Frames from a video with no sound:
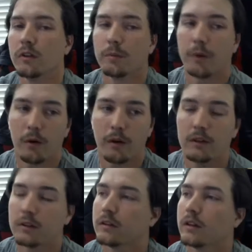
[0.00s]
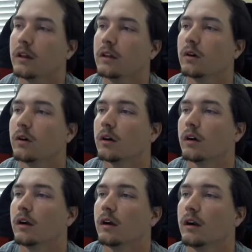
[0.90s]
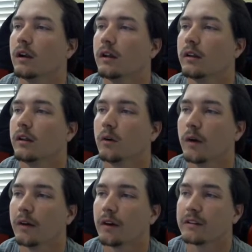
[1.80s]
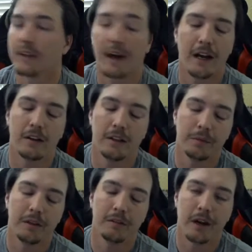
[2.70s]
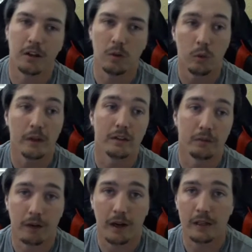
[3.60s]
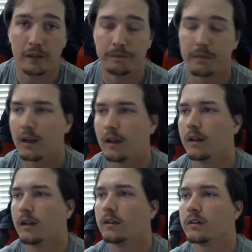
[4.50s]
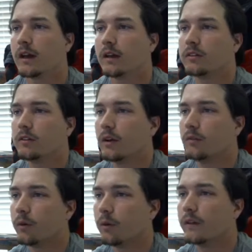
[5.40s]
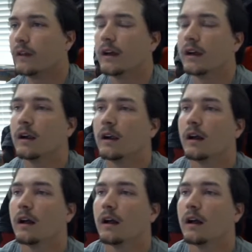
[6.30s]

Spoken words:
or your opponent's, whoever has the higher DP value wins the fight. It's kind of straightforward there.